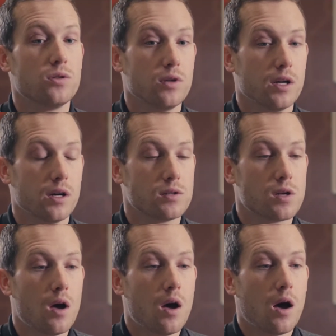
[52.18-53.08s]
two
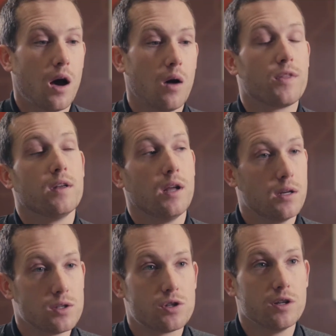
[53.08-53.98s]
years uh, with an
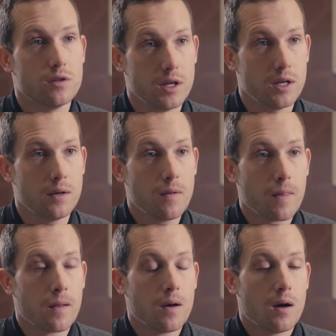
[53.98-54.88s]
industry-leading
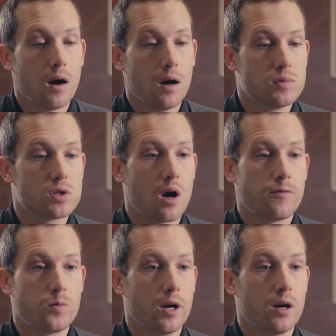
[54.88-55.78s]
um,
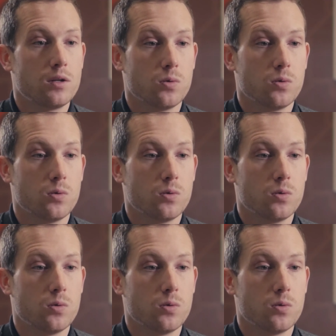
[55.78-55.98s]
software